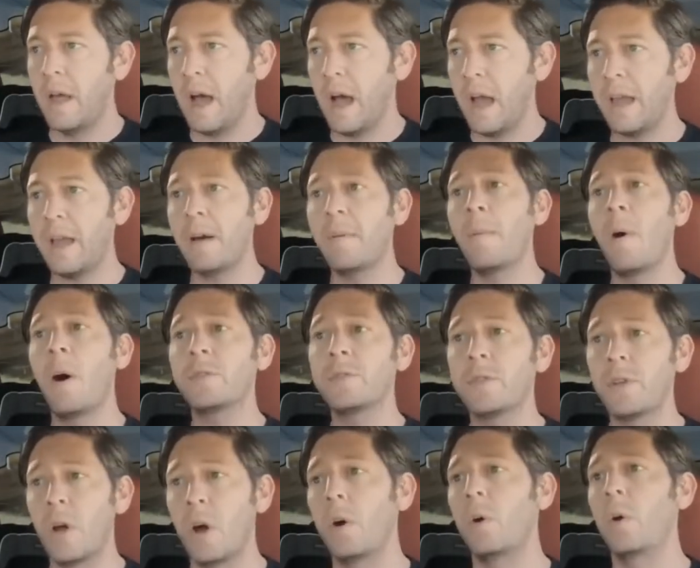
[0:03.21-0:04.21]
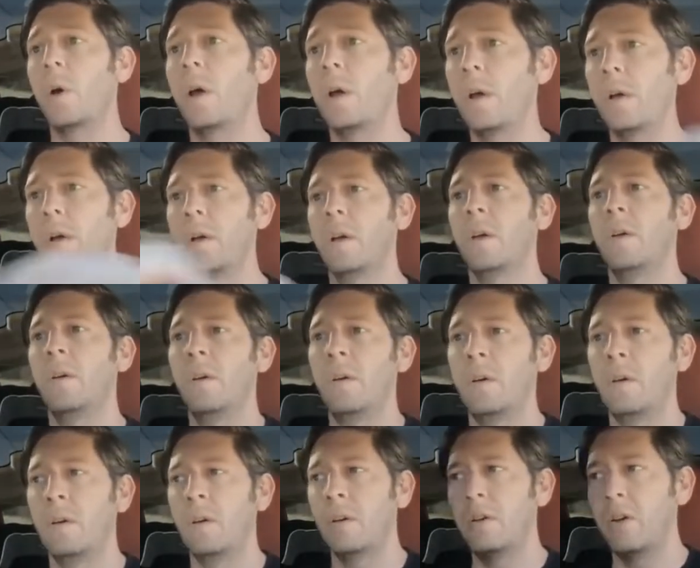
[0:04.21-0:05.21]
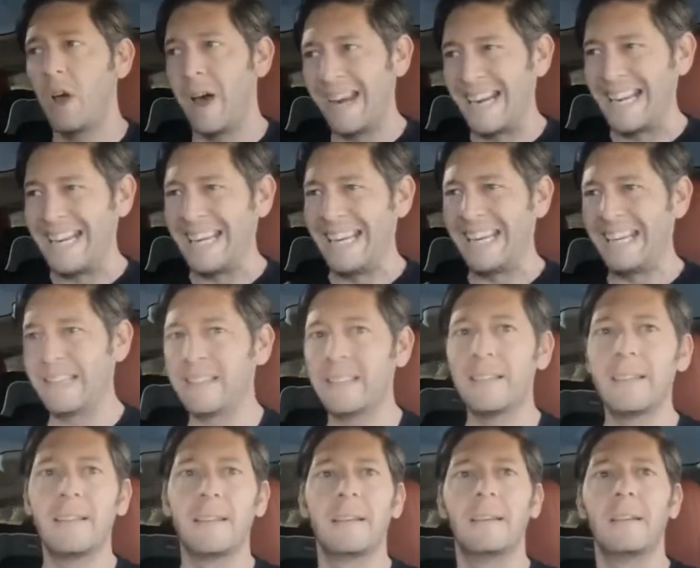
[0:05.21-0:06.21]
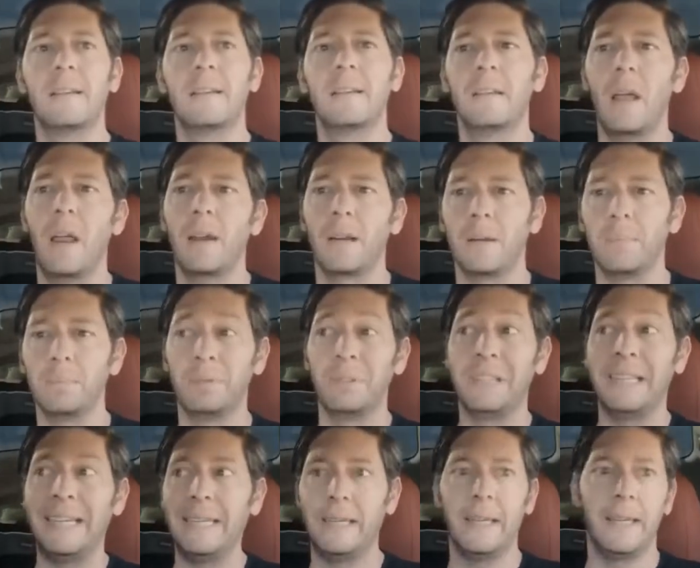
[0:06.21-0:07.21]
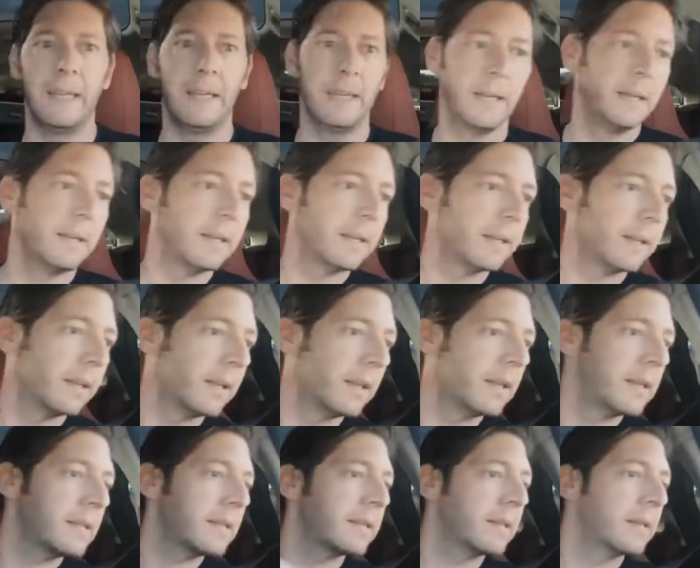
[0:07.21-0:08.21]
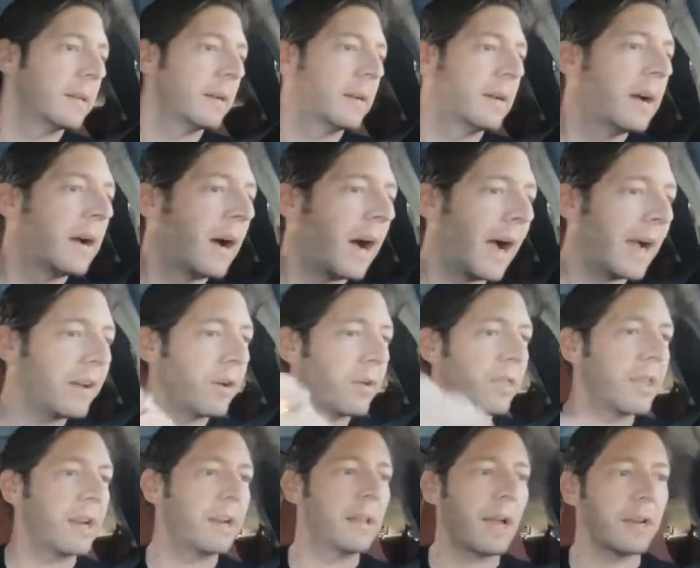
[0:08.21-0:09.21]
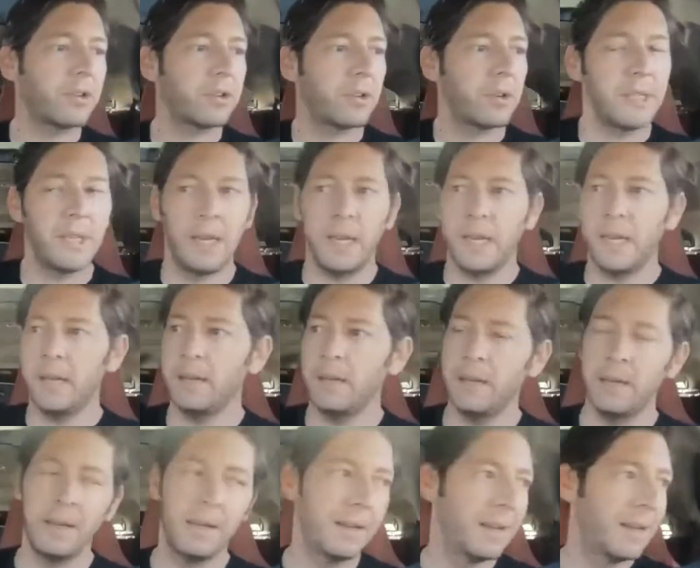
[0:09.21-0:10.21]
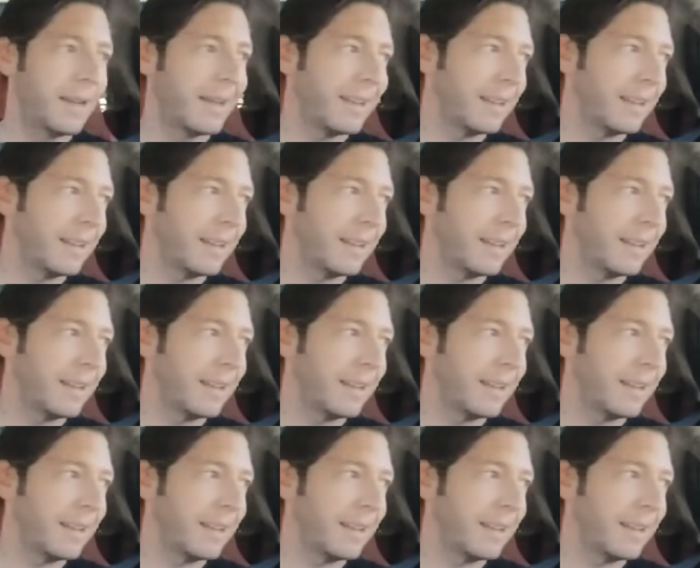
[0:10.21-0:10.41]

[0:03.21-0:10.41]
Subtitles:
I am also not an idiot. Not a complete idiot, at least. I know that electricity and